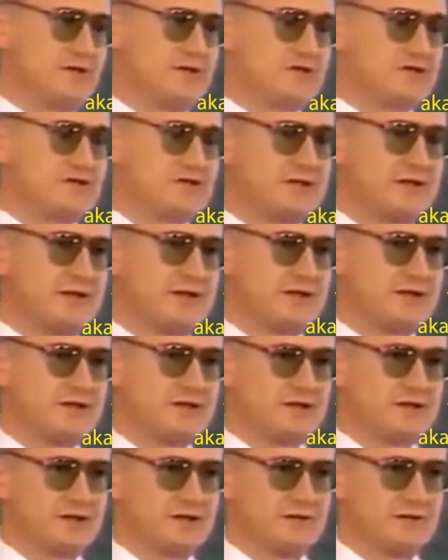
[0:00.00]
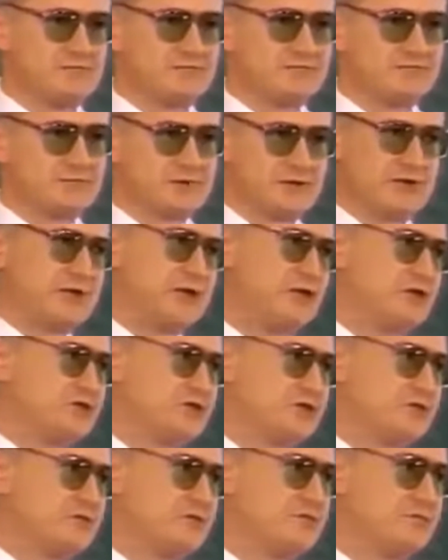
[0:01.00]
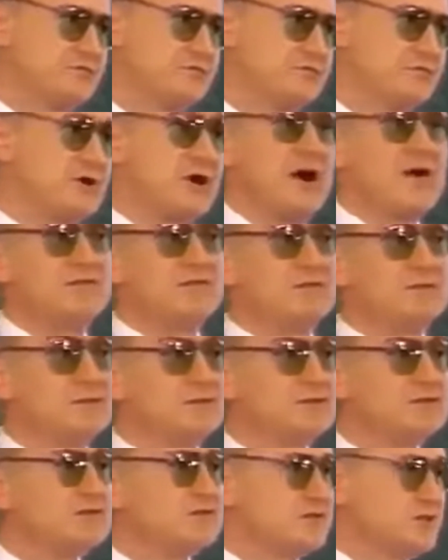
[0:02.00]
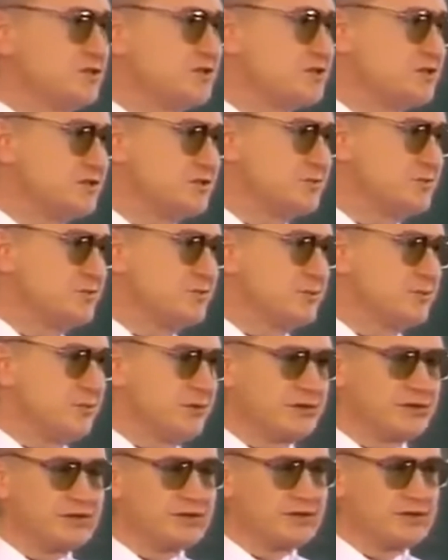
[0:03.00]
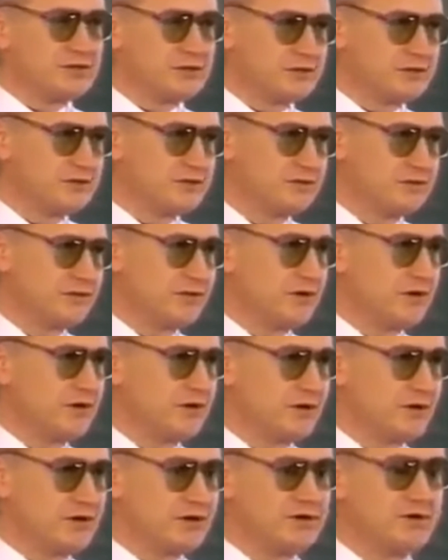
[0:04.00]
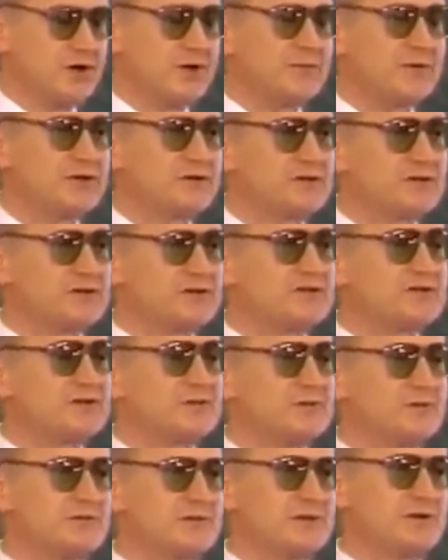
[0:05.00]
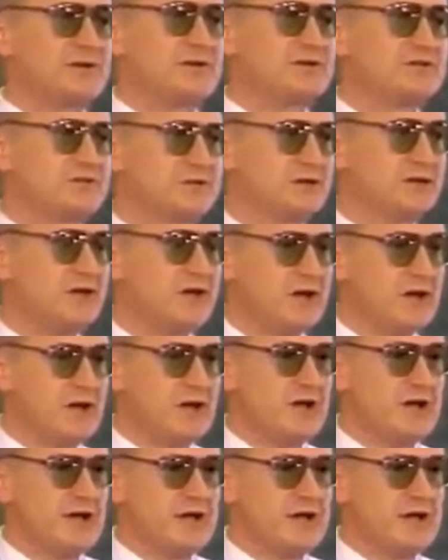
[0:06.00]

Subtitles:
things like religion, government, system, political, economical system of a country.